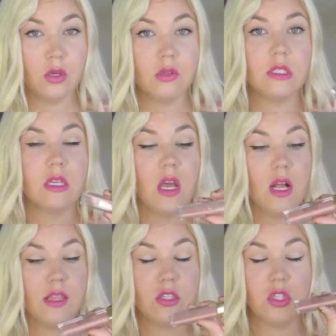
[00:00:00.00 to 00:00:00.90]
nudes
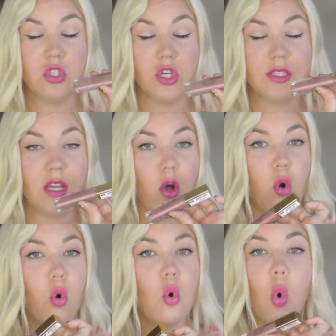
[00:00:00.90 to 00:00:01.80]
this is just a
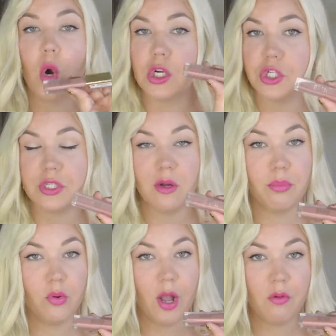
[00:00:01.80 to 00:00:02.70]
gorgeous
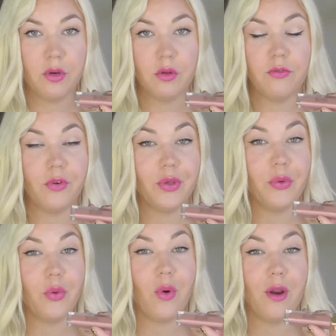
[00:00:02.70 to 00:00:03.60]
brown nude for
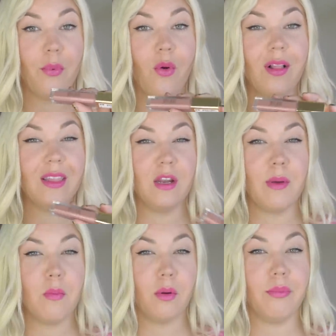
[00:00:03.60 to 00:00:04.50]
you who want to pull a little
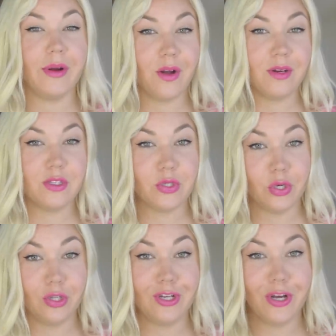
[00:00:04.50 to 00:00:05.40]
bit more brown into
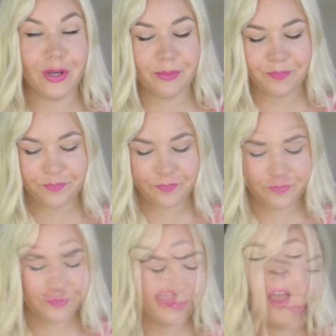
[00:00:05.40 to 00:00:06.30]
your look
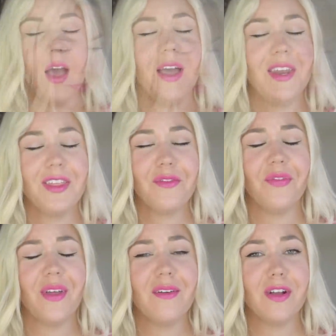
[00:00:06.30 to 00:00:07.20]
Another
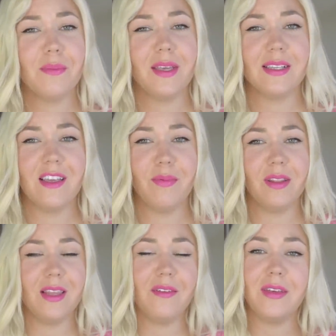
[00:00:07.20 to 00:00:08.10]
favorite because I've
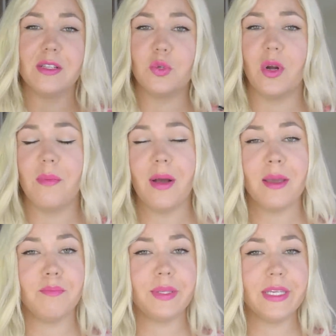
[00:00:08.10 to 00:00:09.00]
been loving to wear
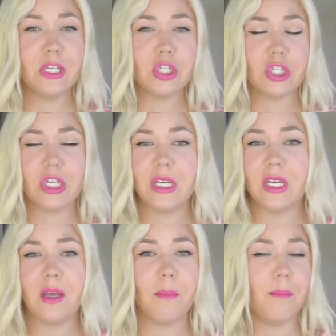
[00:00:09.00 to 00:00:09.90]
my
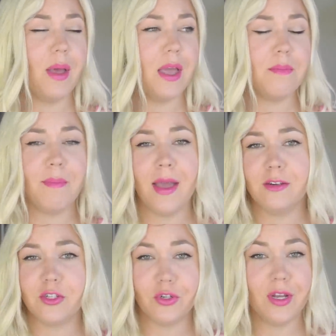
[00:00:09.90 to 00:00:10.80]
peachy and
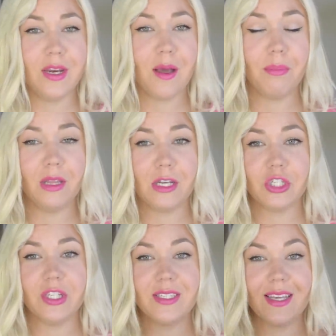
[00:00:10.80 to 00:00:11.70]
mandarin
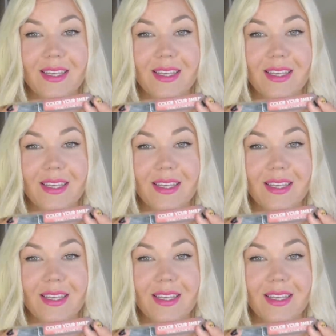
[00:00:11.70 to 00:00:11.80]
blushes